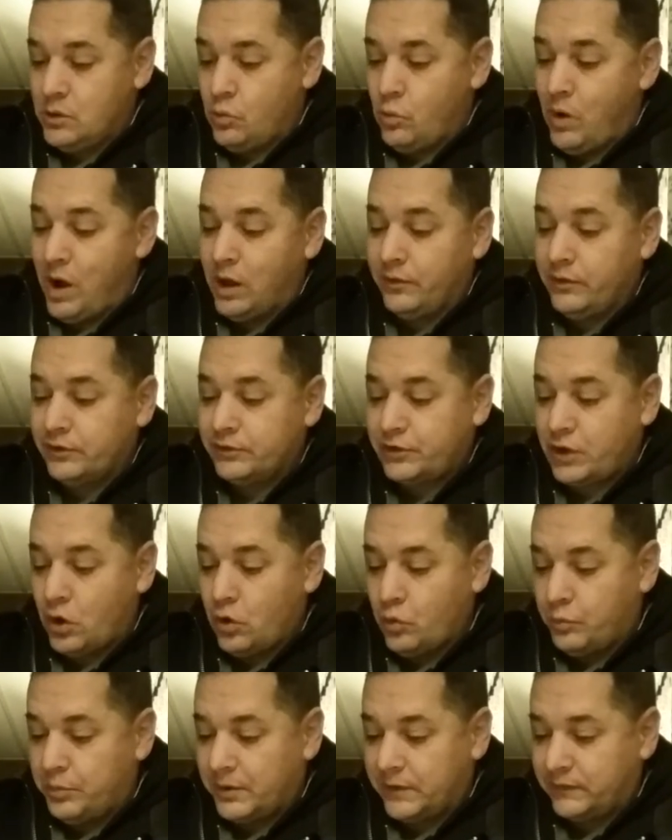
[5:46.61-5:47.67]
While there's
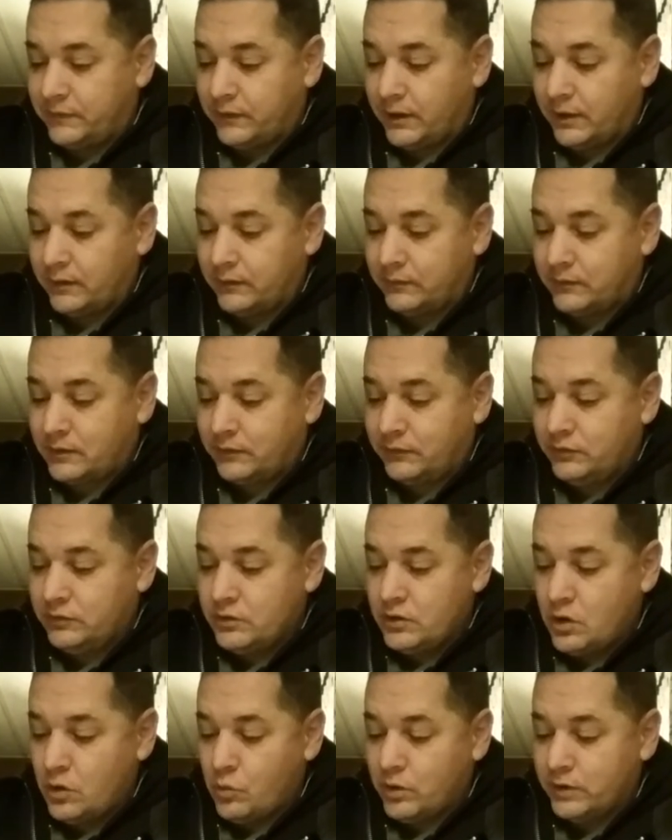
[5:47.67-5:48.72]
hope, it says, because
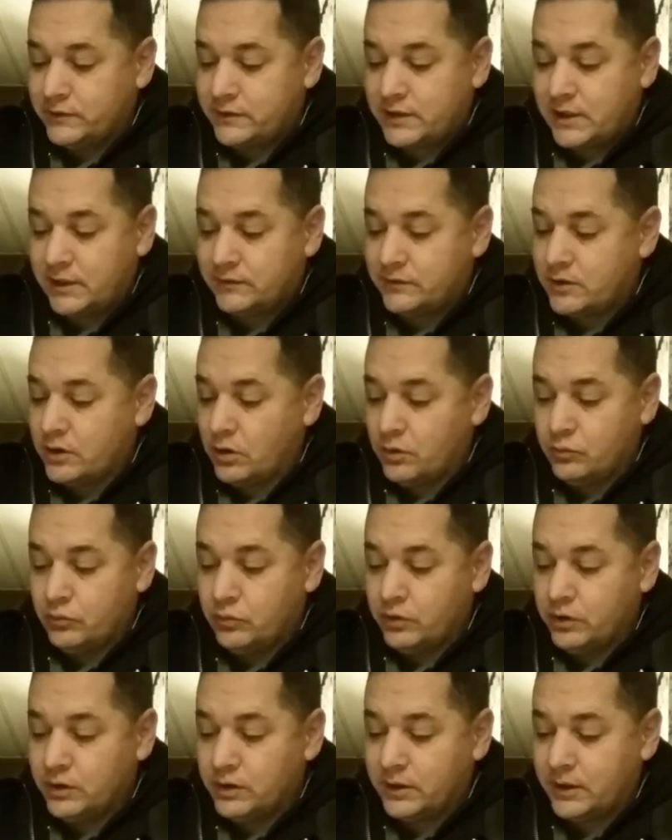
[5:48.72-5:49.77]
once kids go
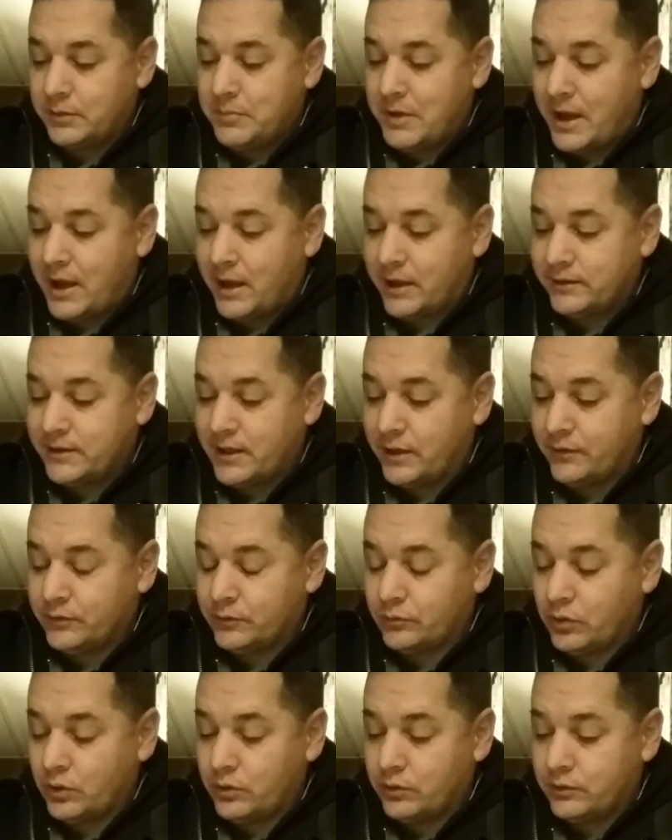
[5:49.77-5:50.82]
really bad down the
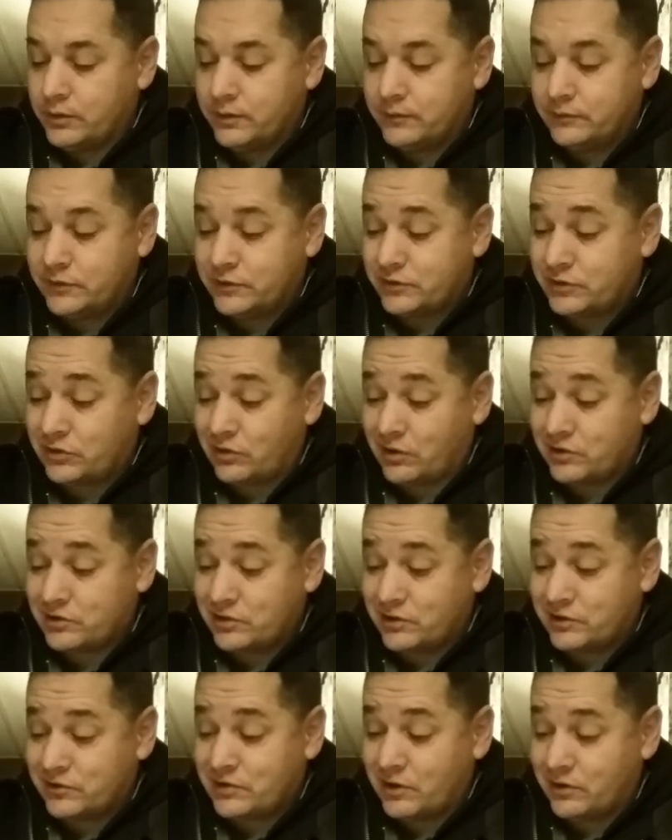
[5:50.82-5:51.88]
road of
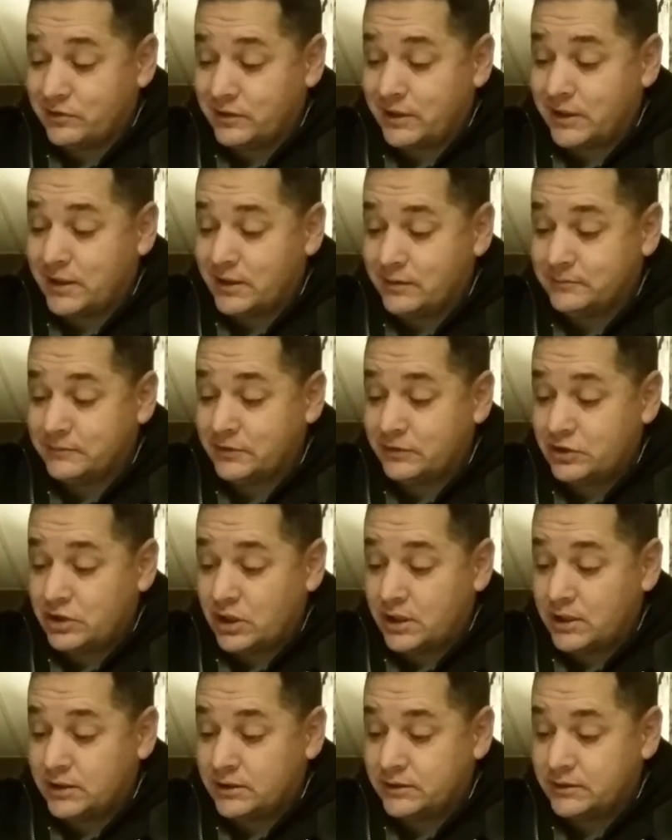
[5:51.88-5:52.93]
destruction, it's hard to get them to
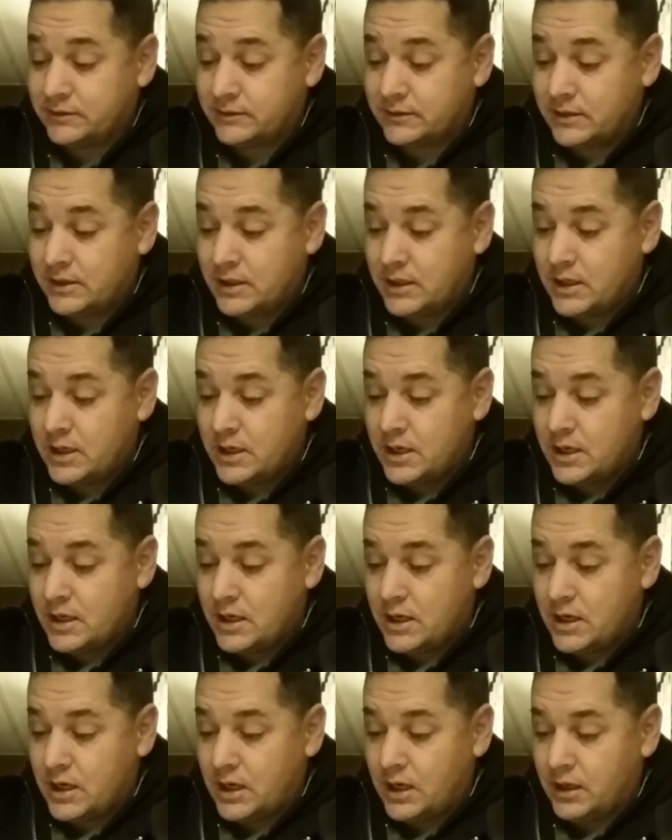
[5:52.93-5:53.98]
change.
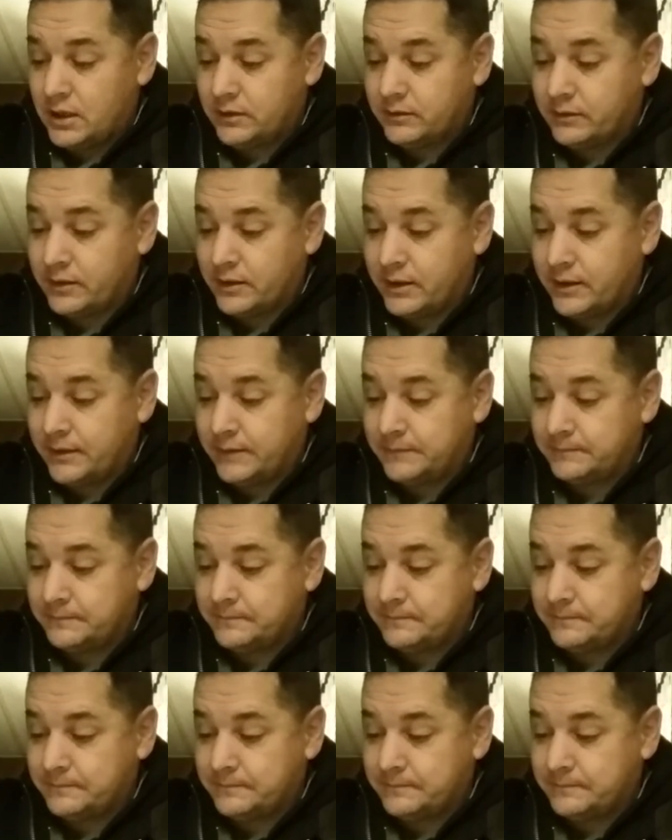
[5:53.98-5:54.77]
All right.